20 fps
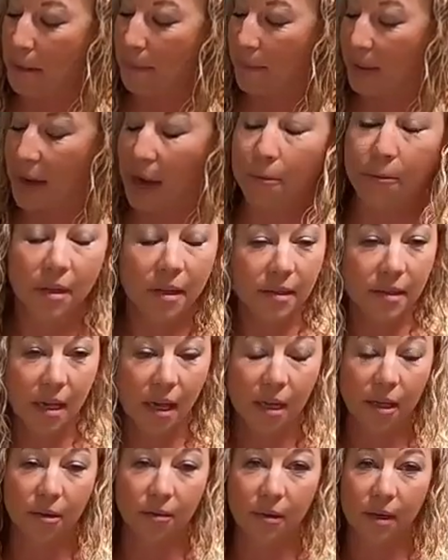But I will
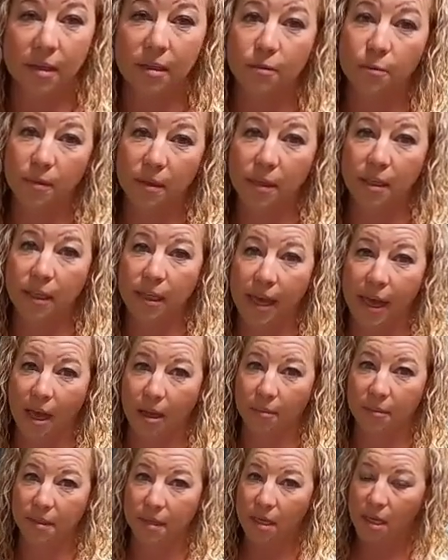tell you, it's really
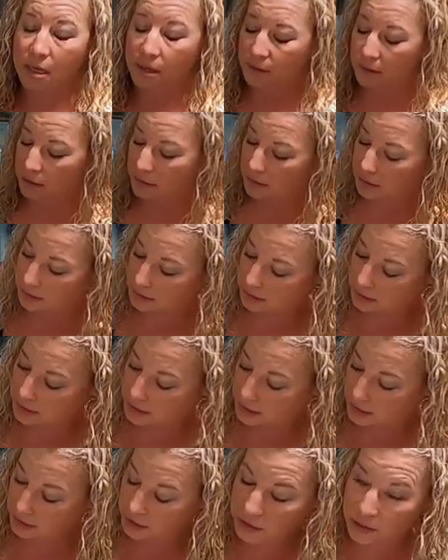helped. So this is
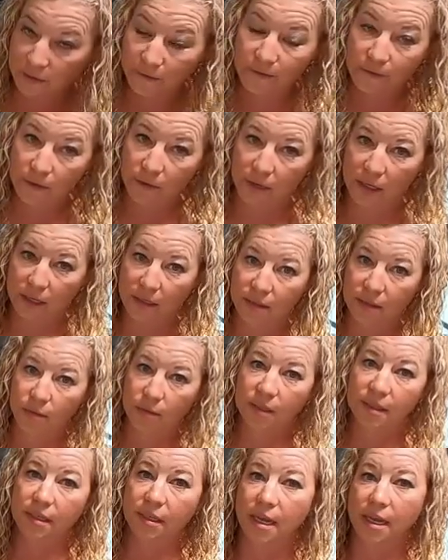the Ninja Foodi.
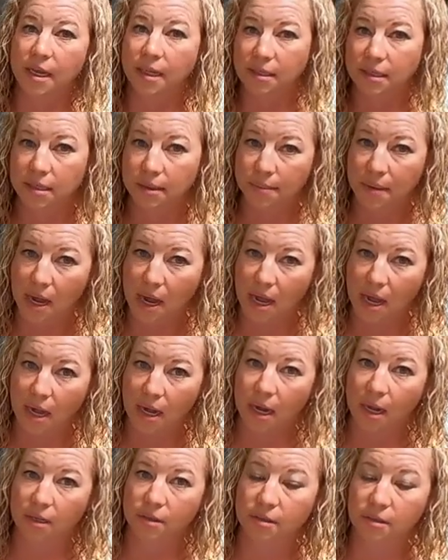So it's an
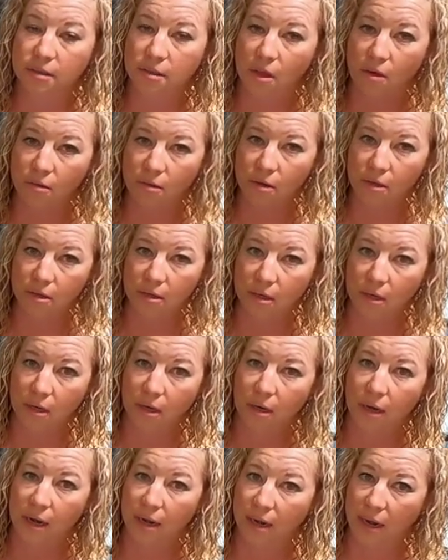Instapot, a slow
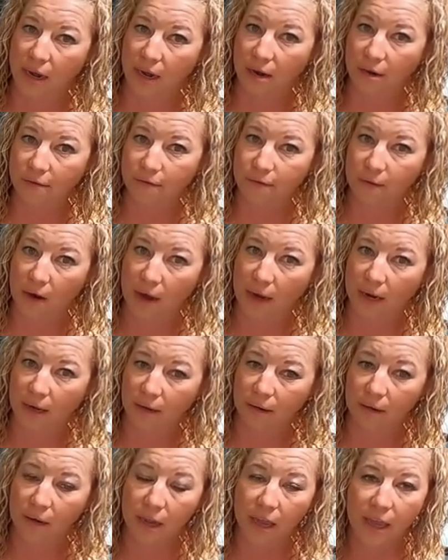cooker, an air
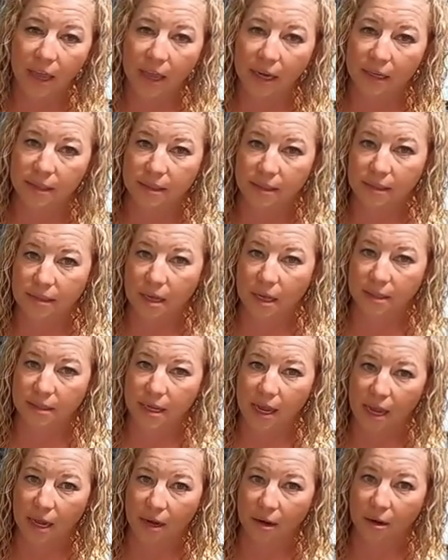fryer, and it's a
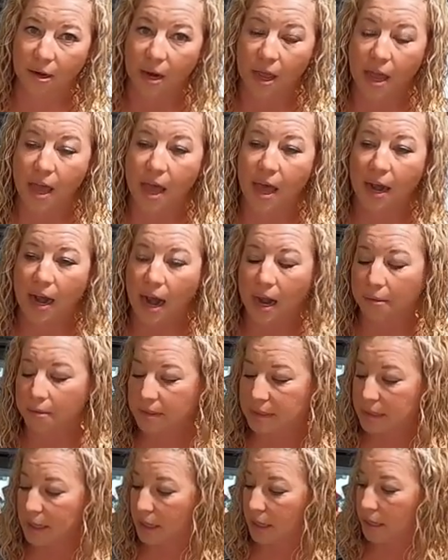sauteer. And I
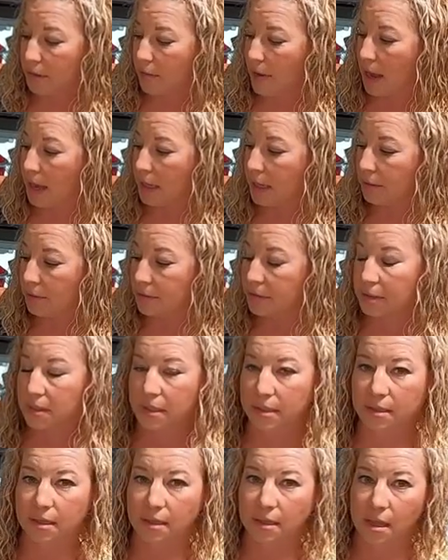will tell you, I use
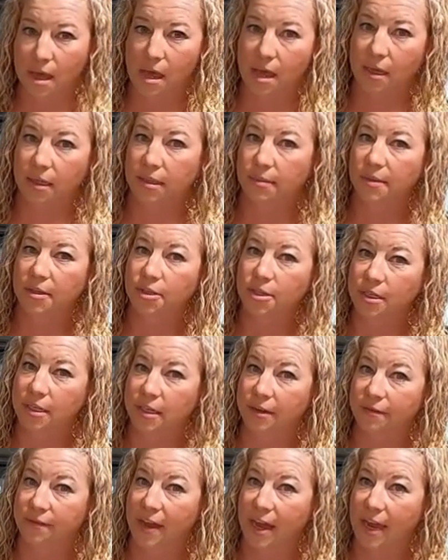this a lot,
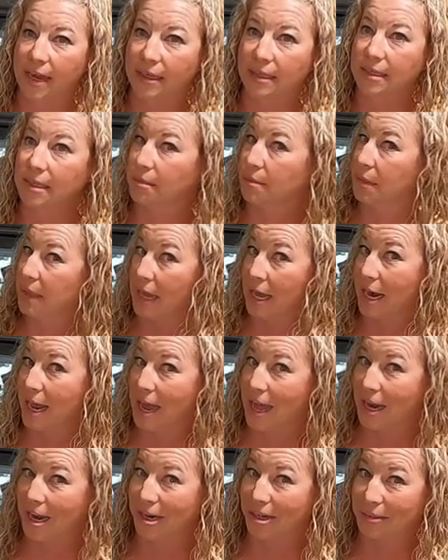especially if I didn't plan
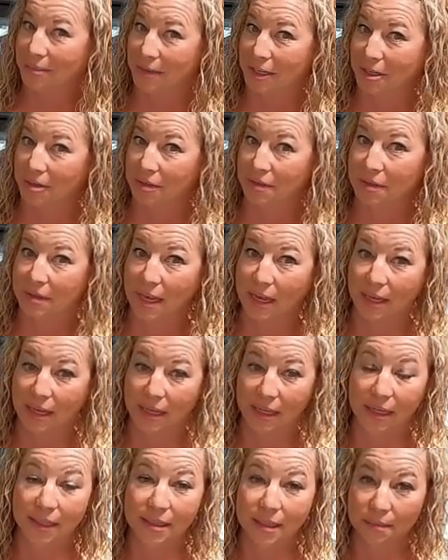ahead on meals. I
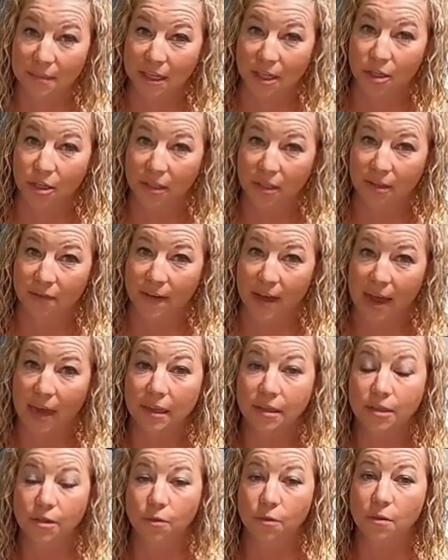can get something cooked
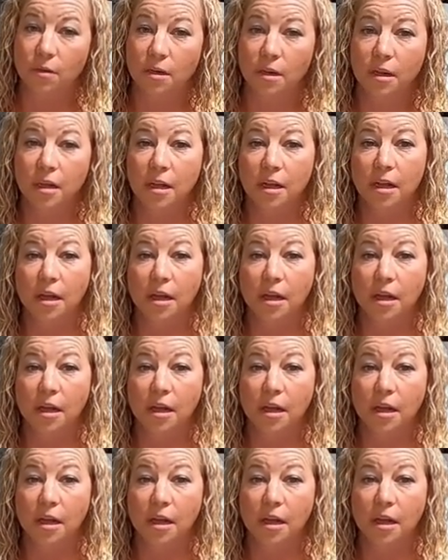fast. Or